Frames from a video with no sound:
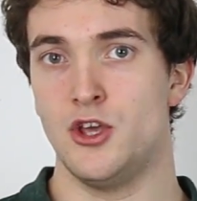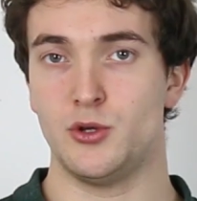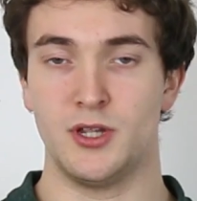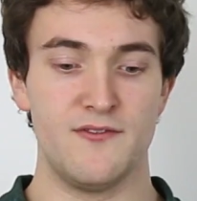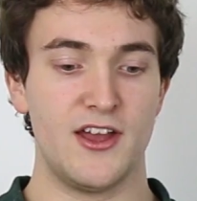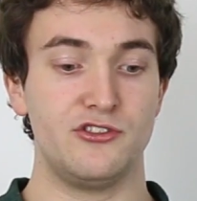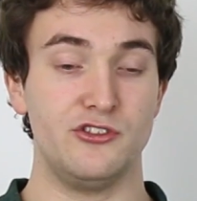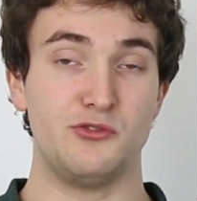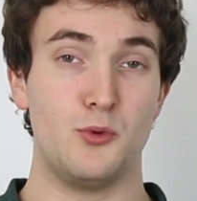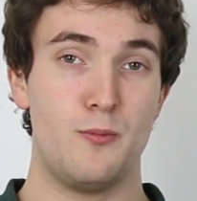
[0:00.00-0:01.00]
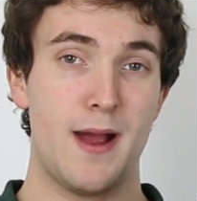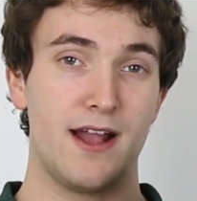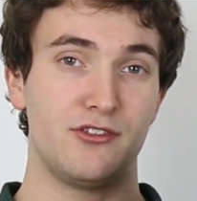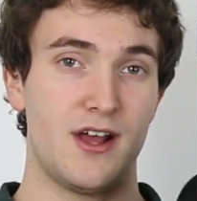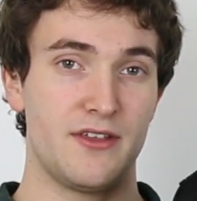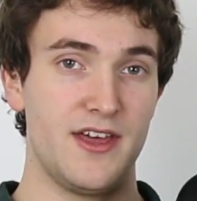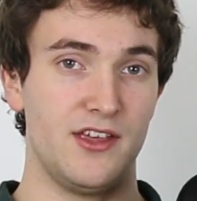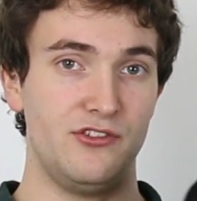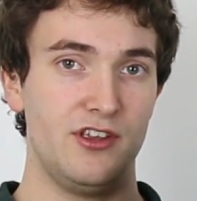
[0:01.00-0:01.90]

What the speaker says: you can invest in small bags like this.